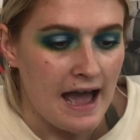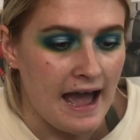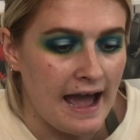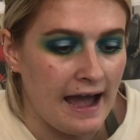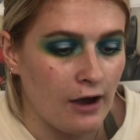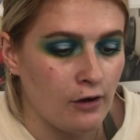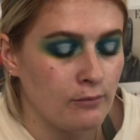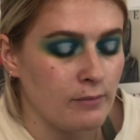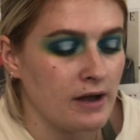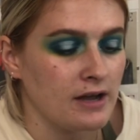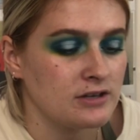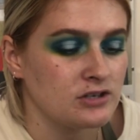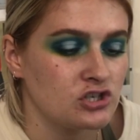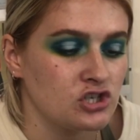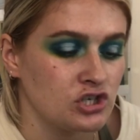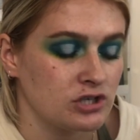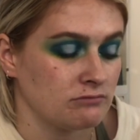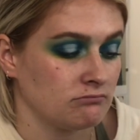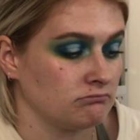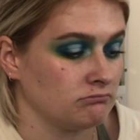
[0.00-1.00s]
how
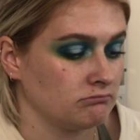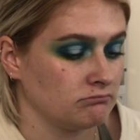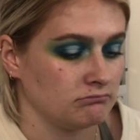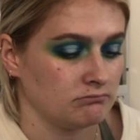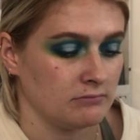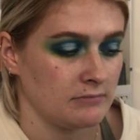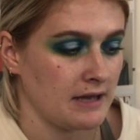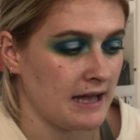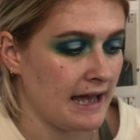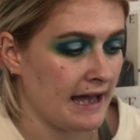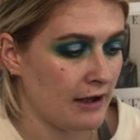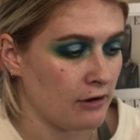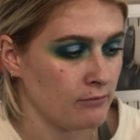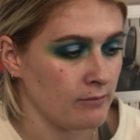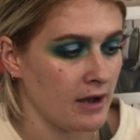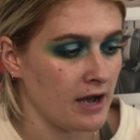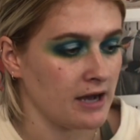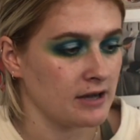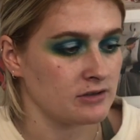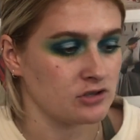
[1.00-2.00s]
much, how
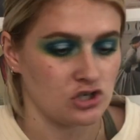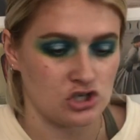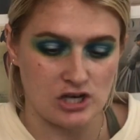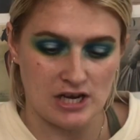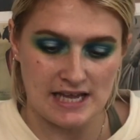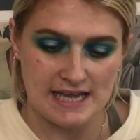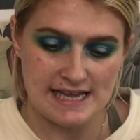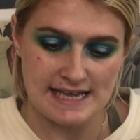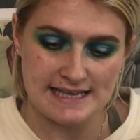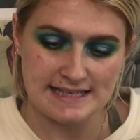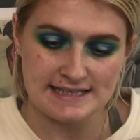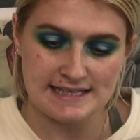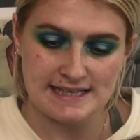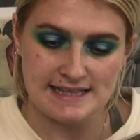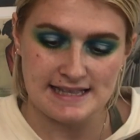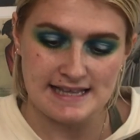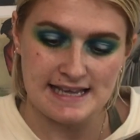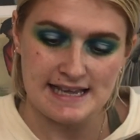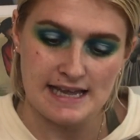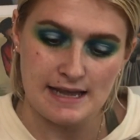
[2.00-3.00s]
much is
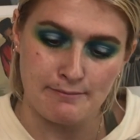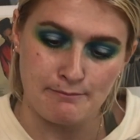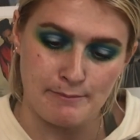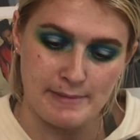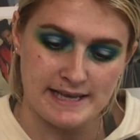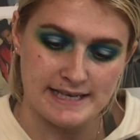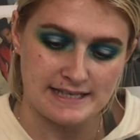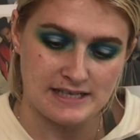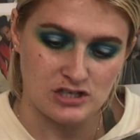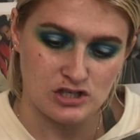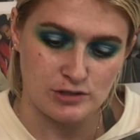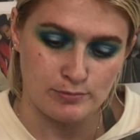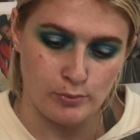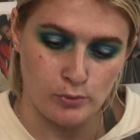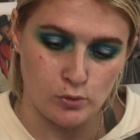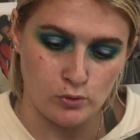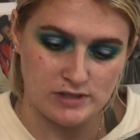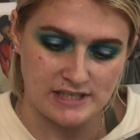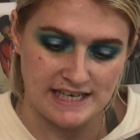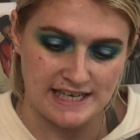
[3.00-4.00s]
the Miss
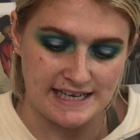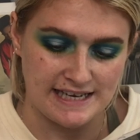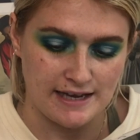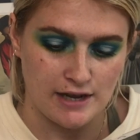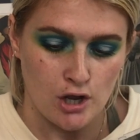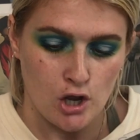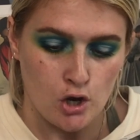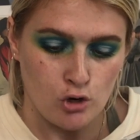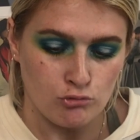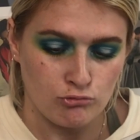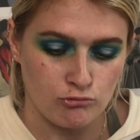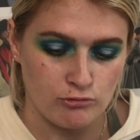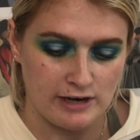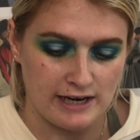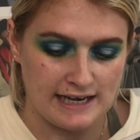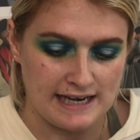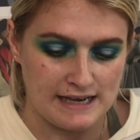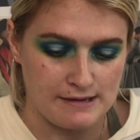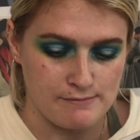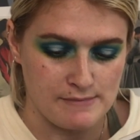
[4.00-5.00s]
Sporty
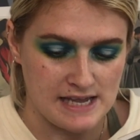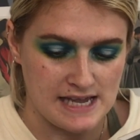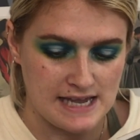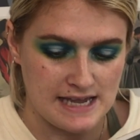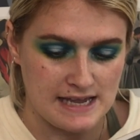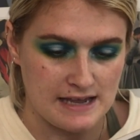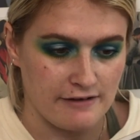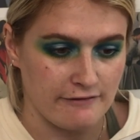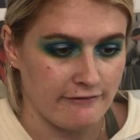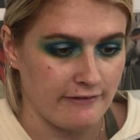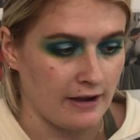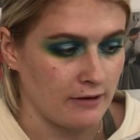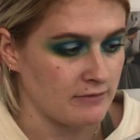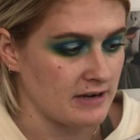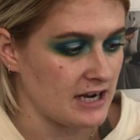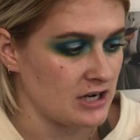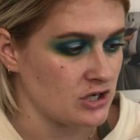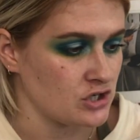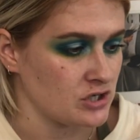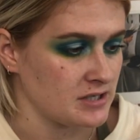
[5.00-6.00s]
Really Me
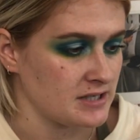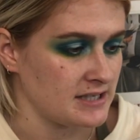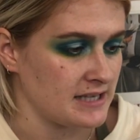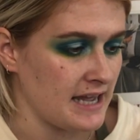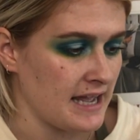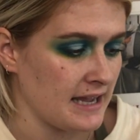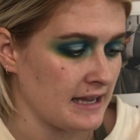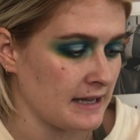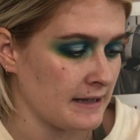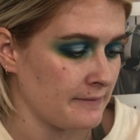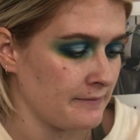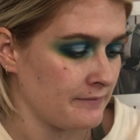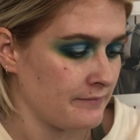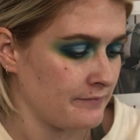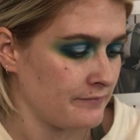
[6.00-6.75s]
foundation stick?